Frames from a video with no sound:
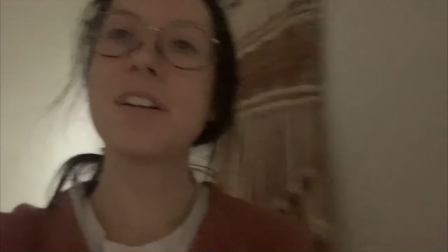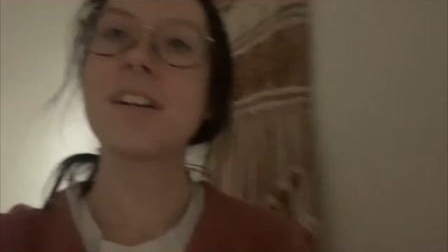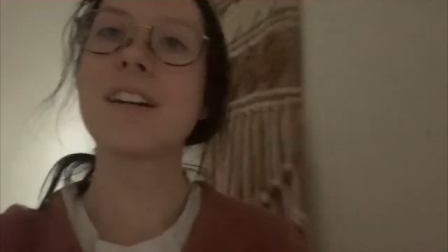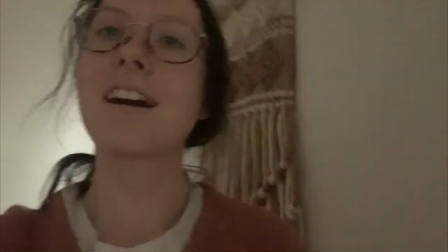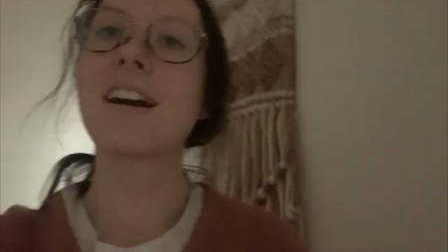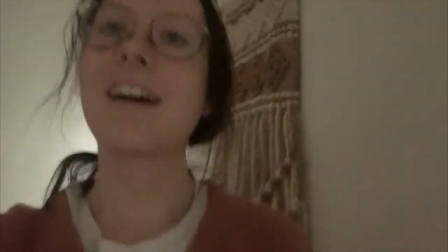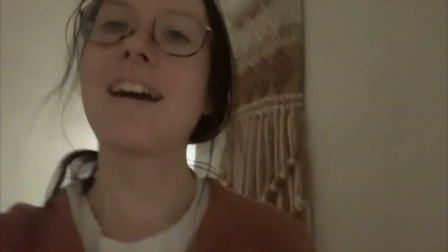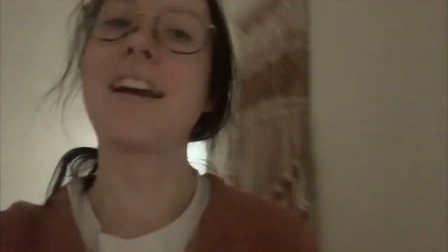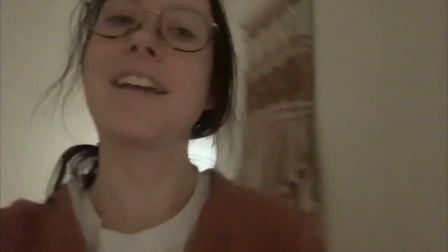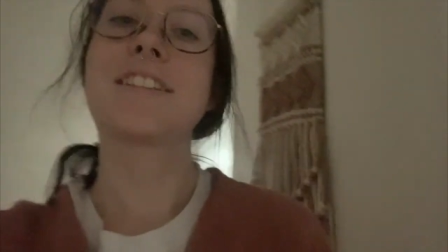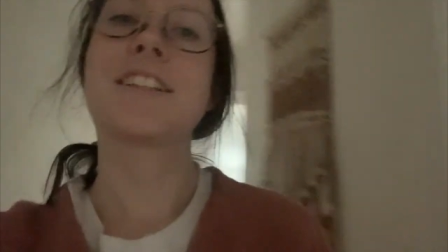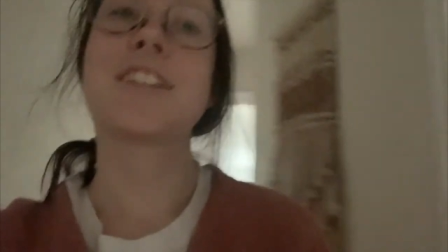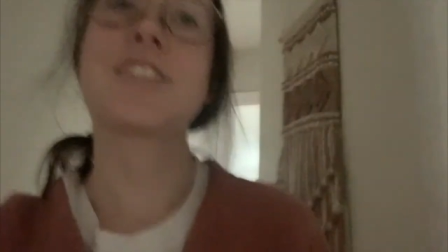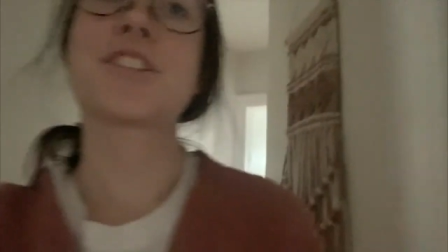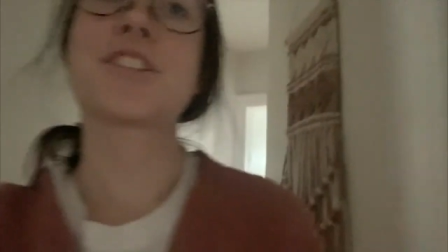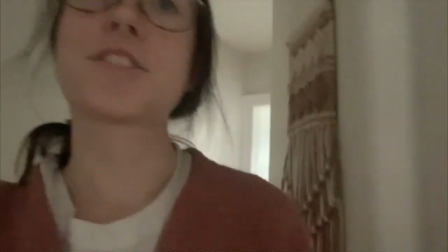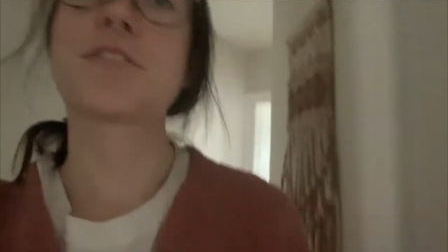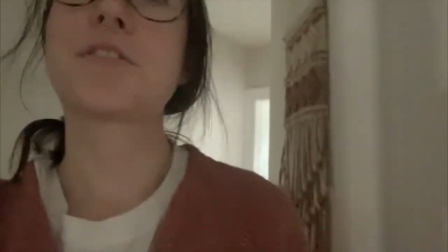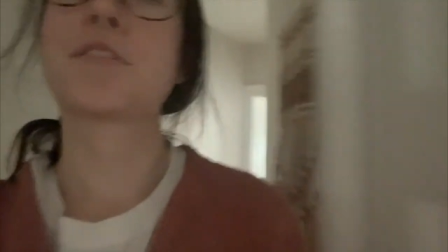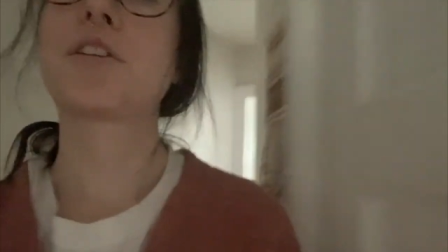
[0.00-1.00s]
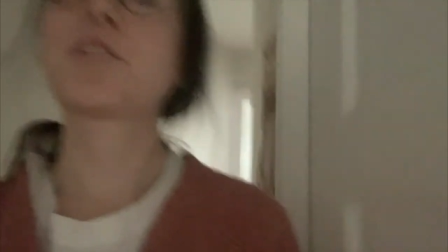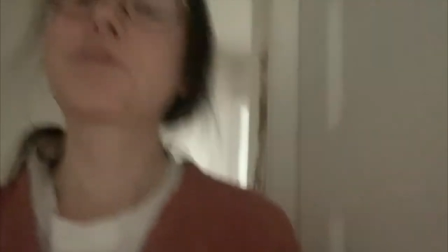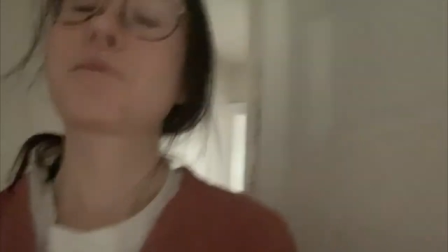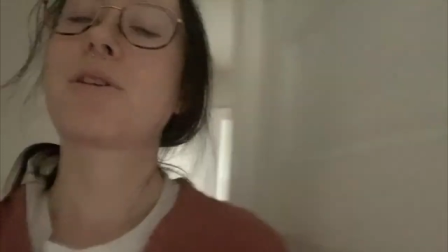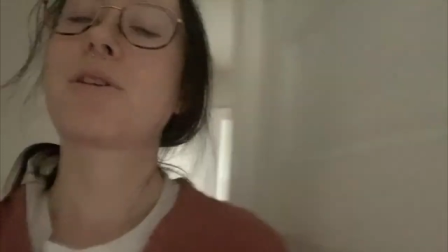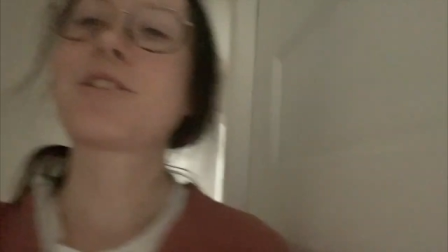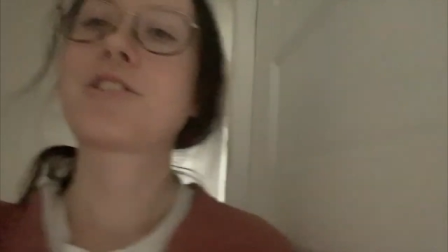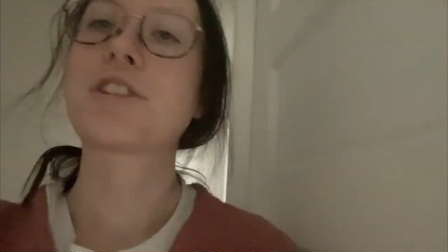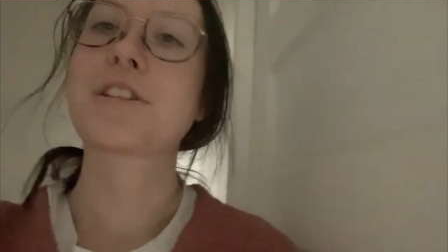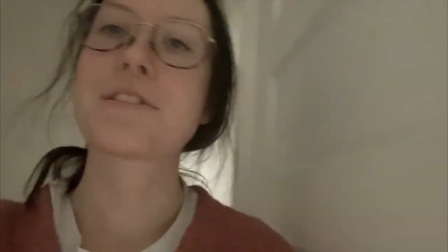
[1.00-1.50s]
Guys, I just finished
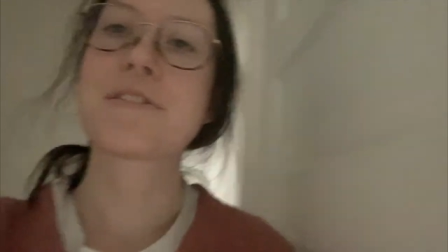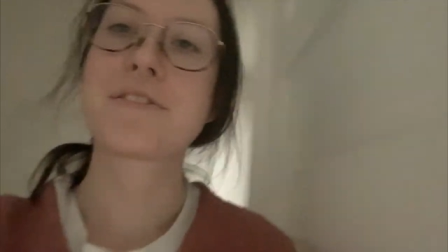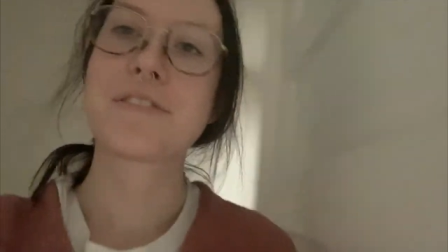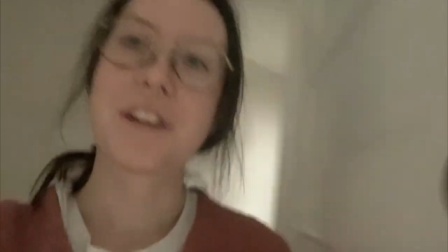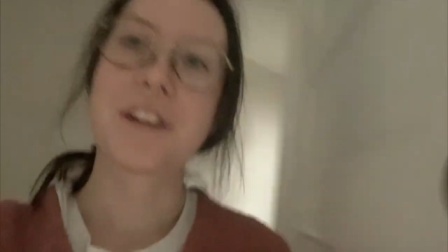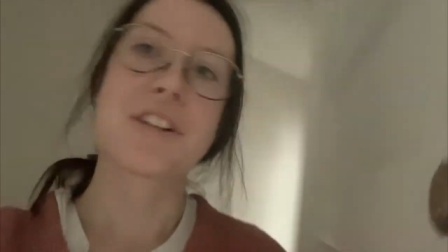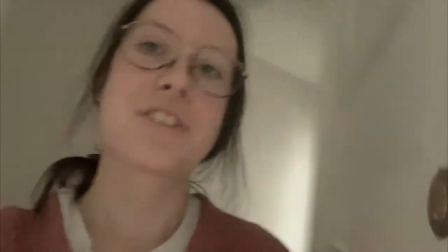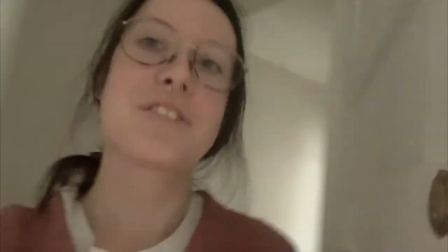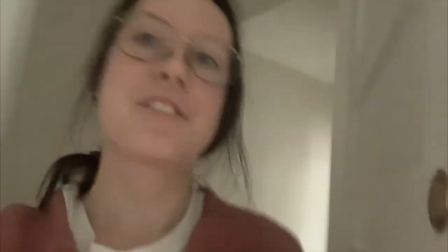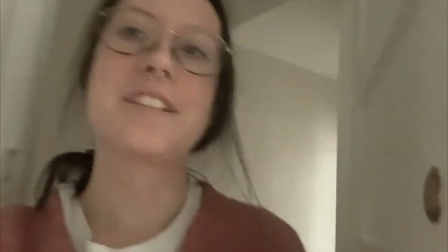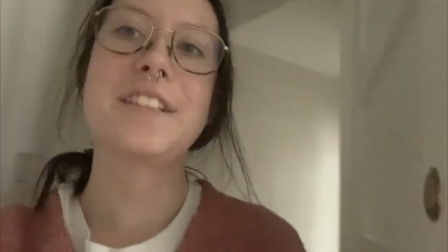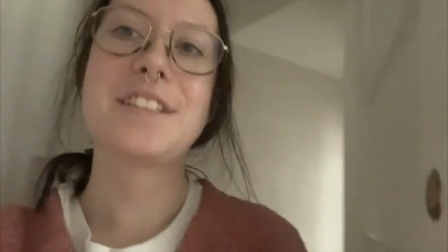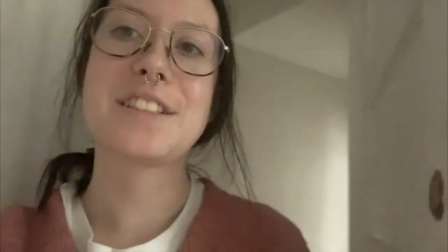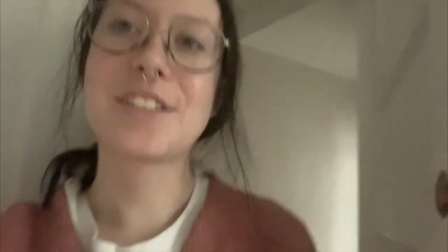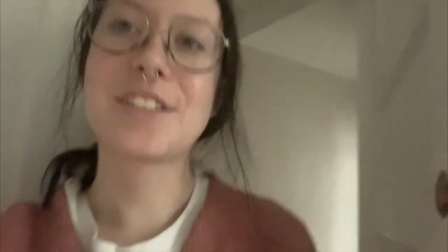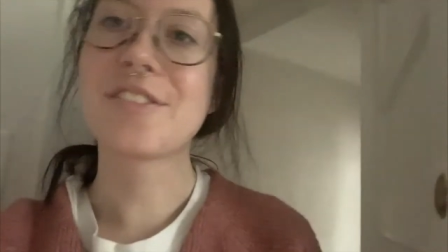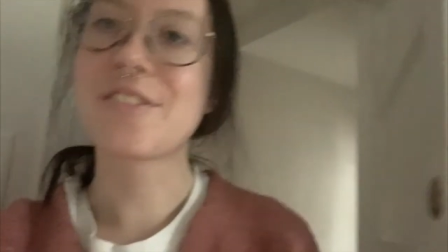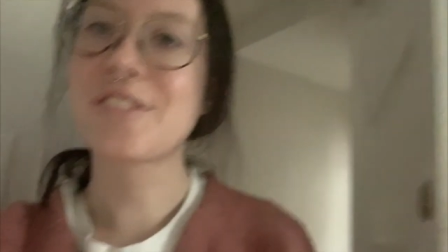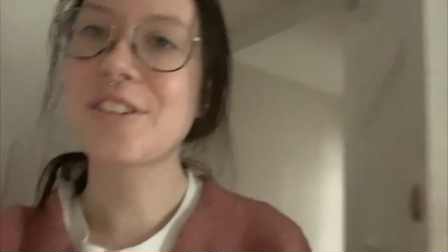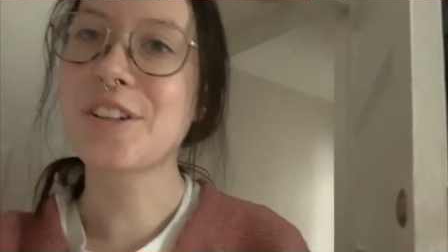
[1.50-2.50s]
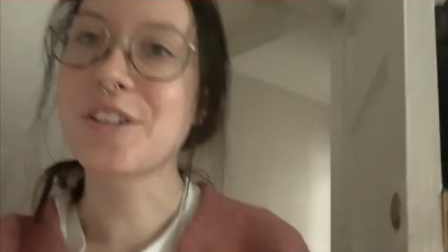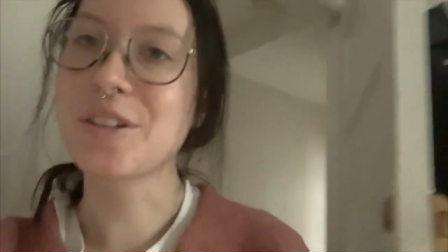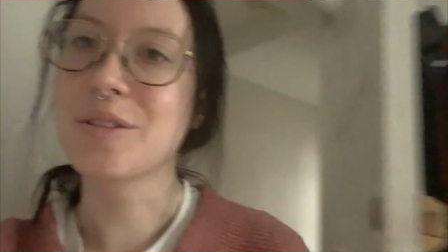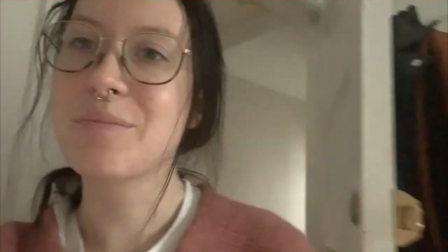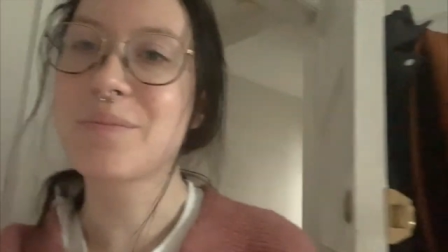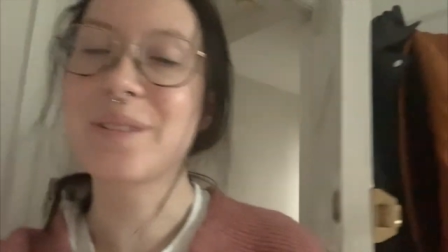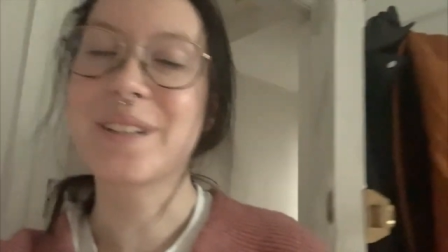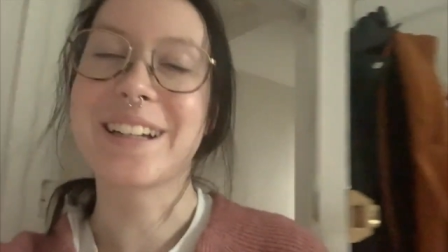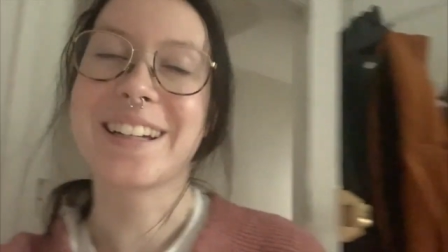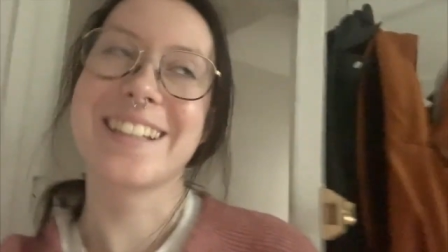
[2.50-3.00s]
watching the final season of The
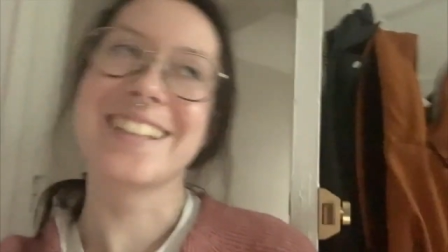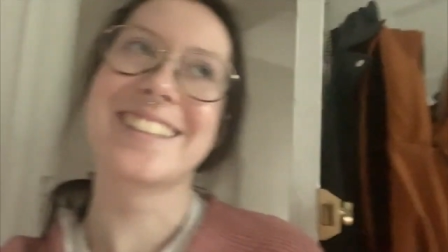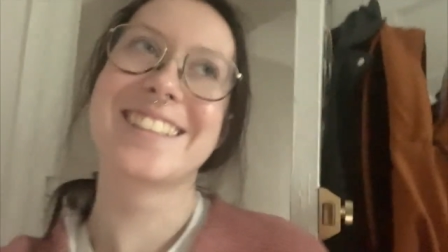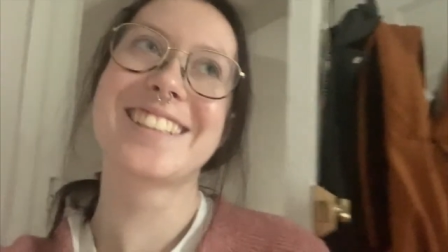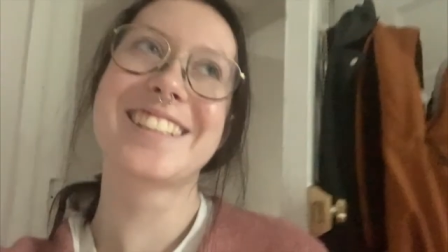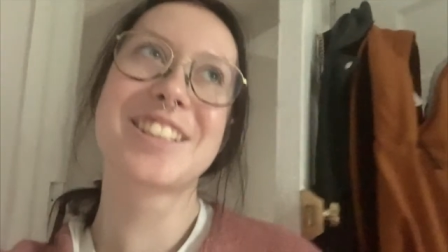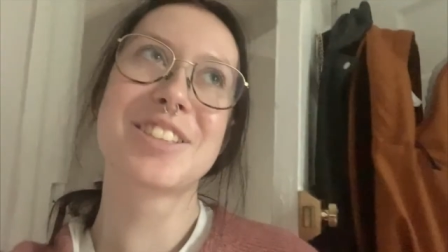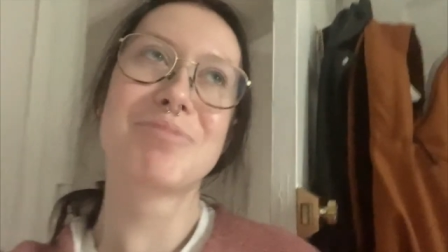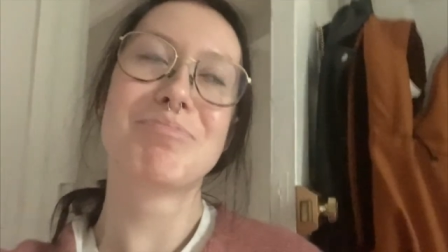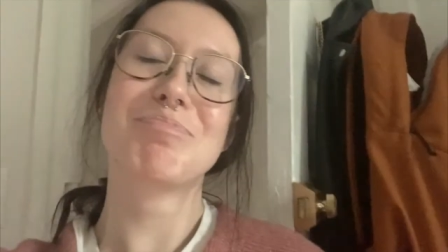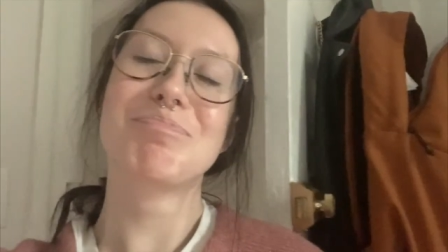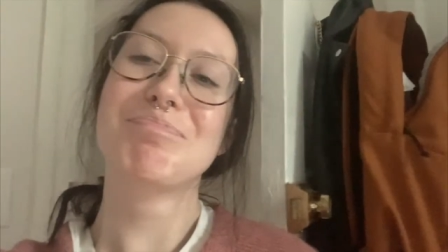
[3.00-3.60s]
Good Place.